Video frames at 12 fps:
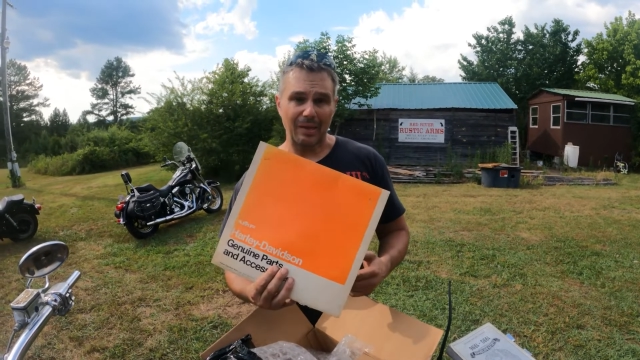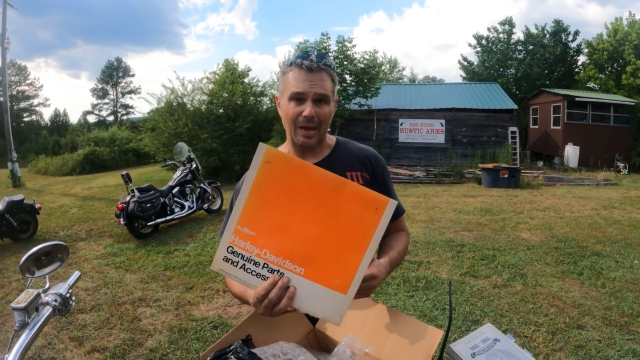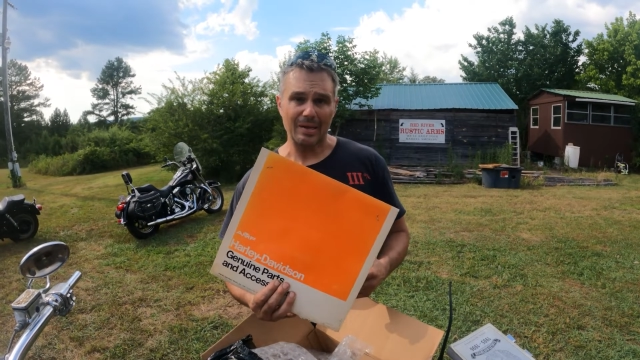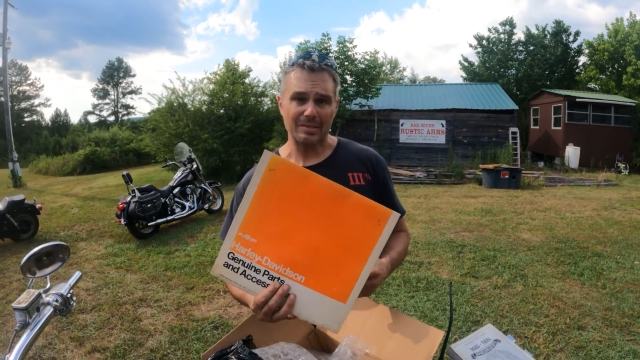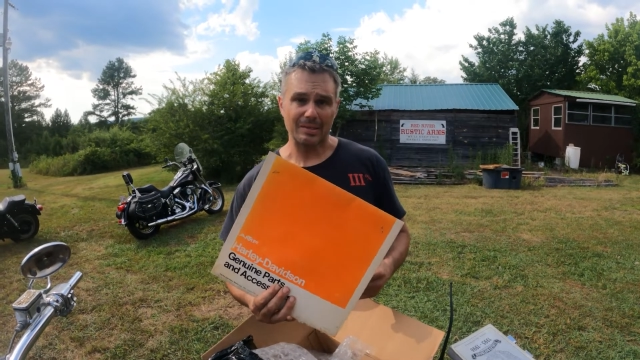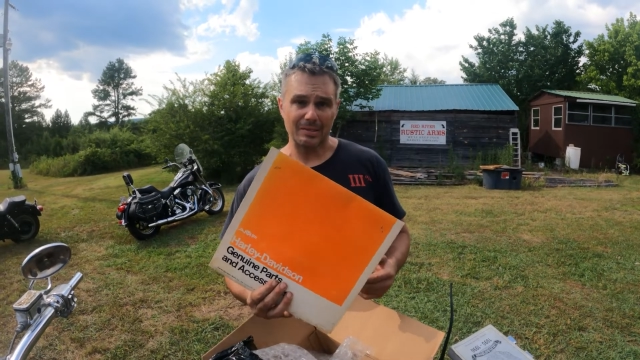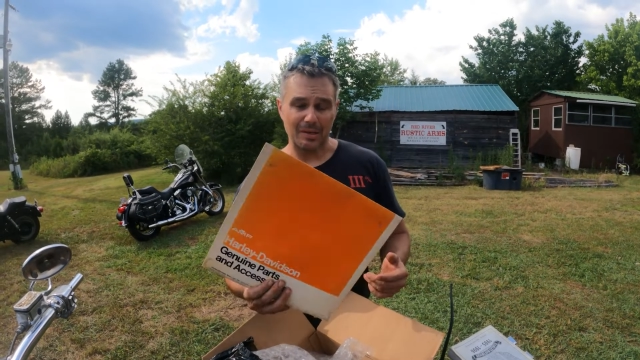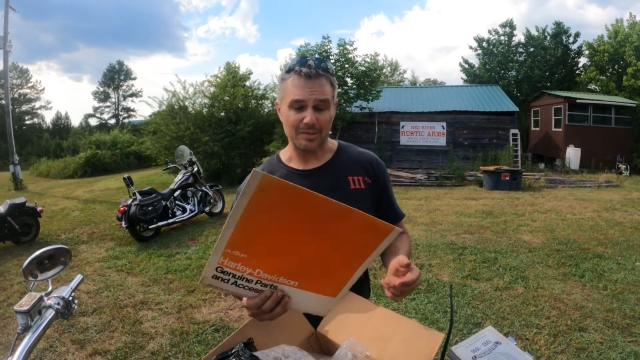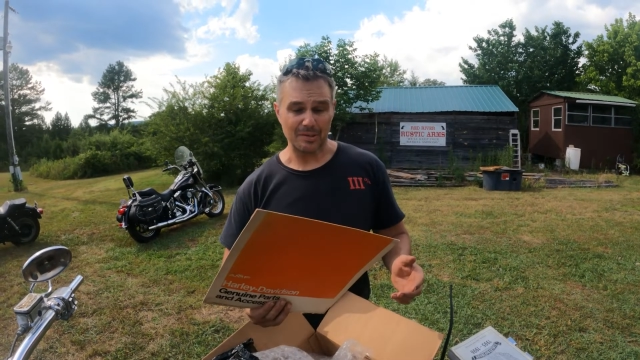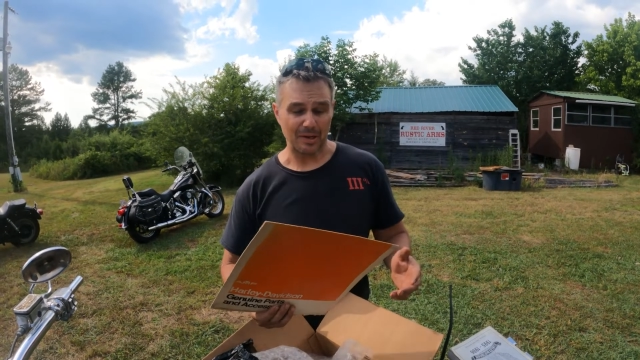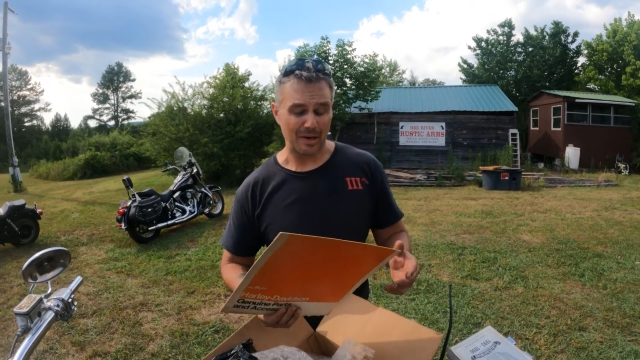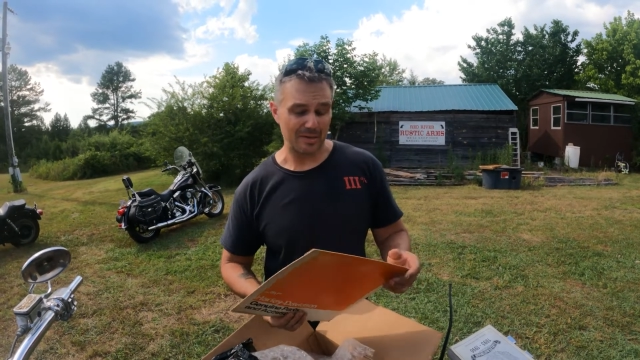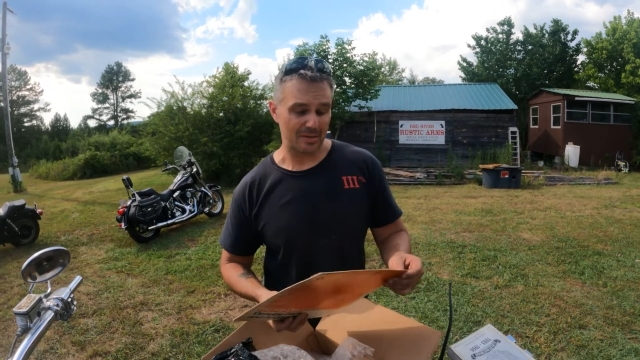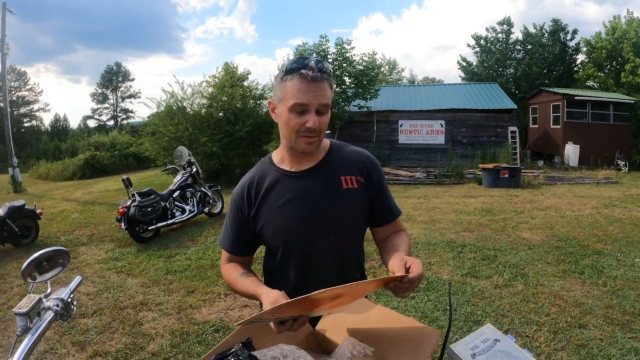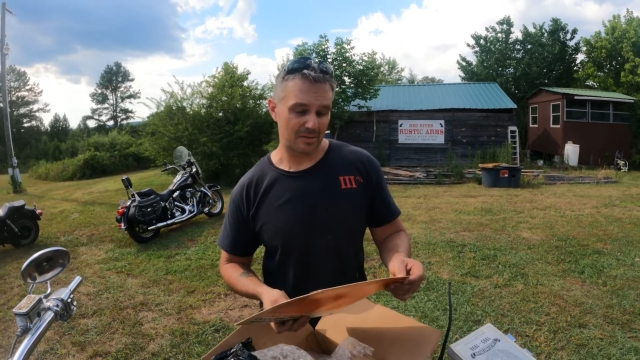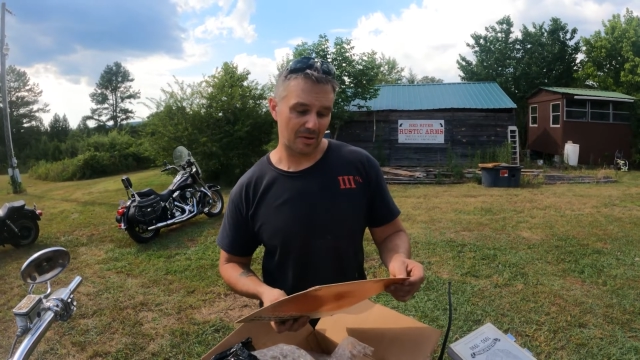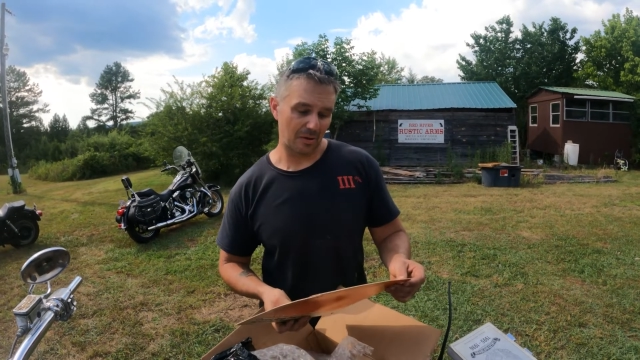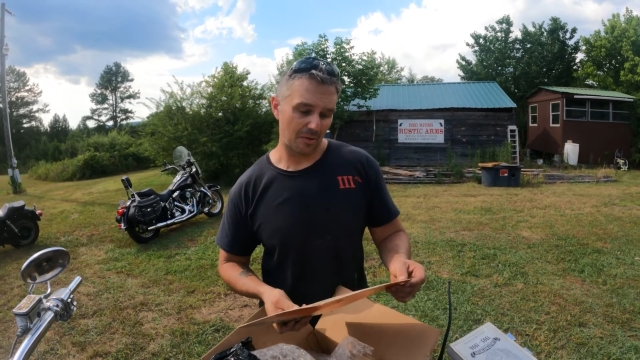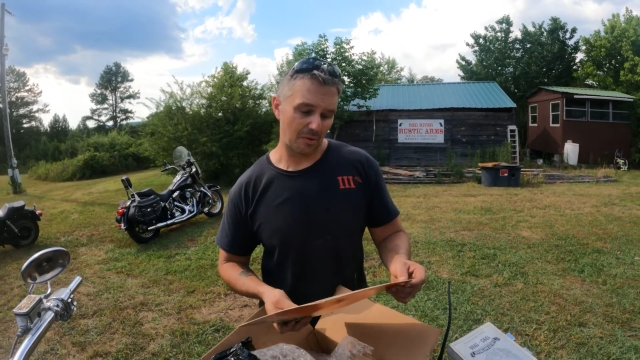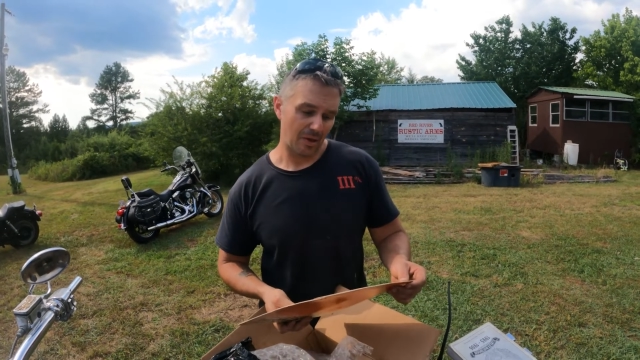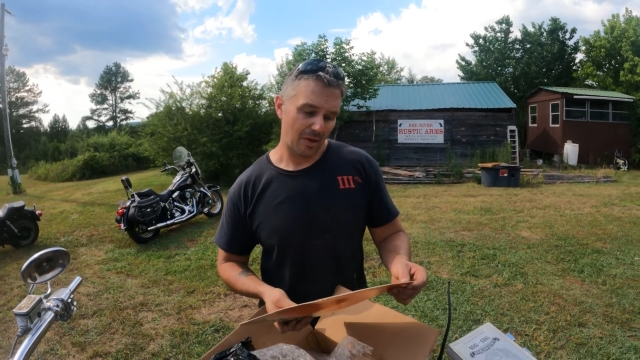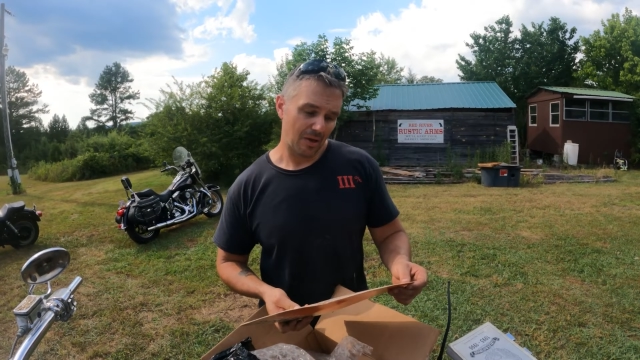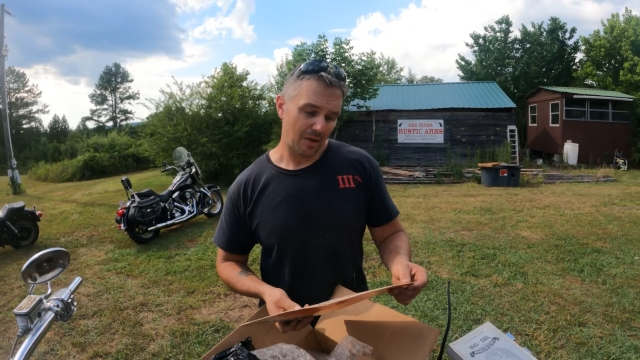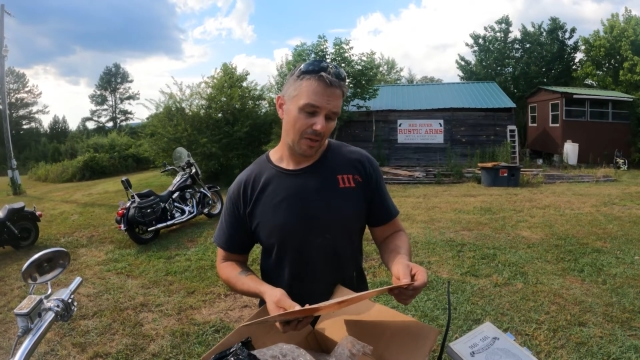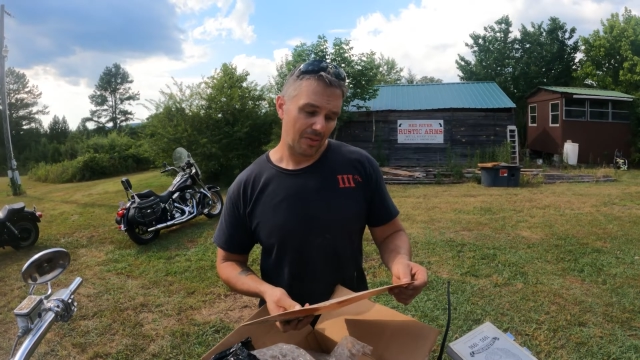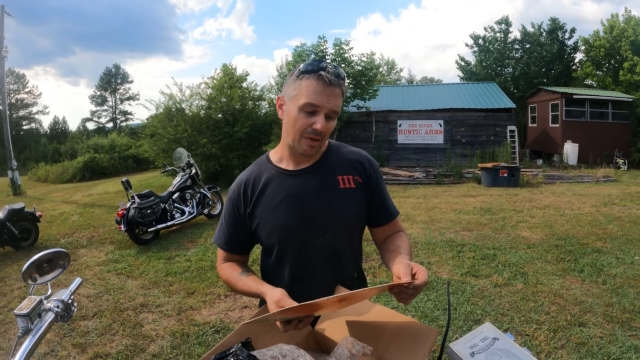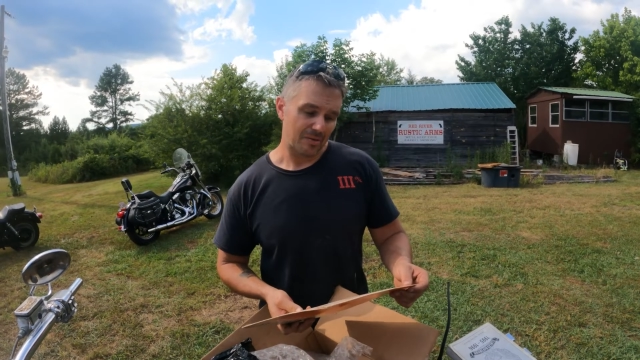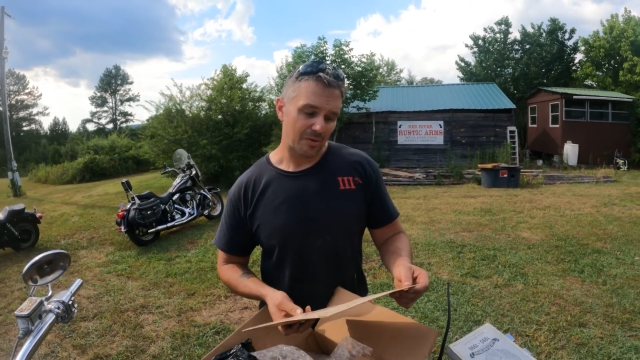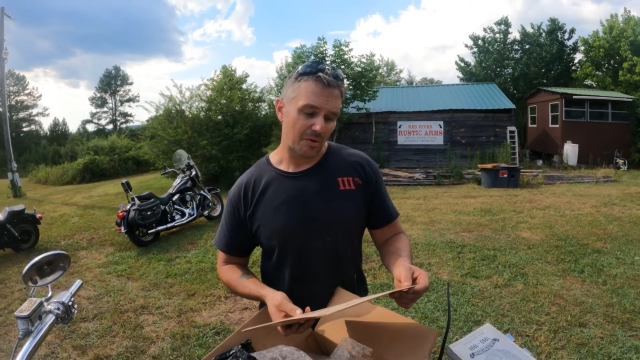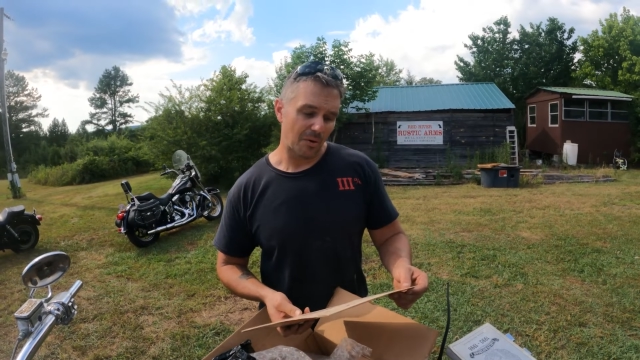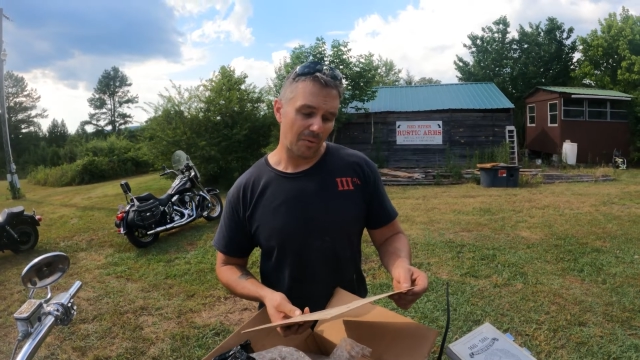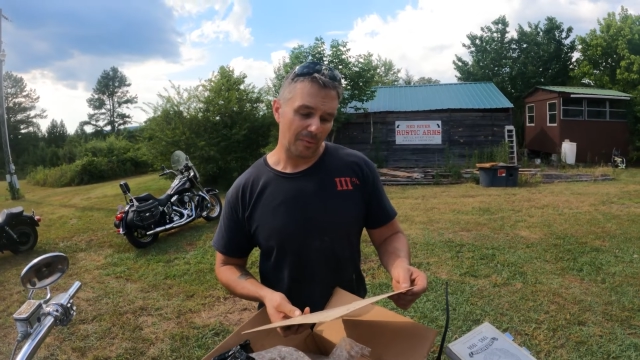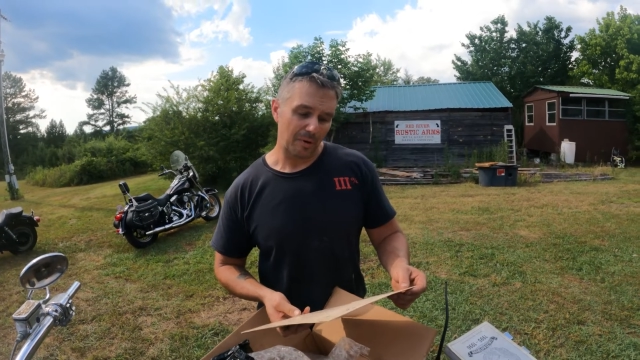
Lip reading: gaskets, engine gaskets. So that's cool.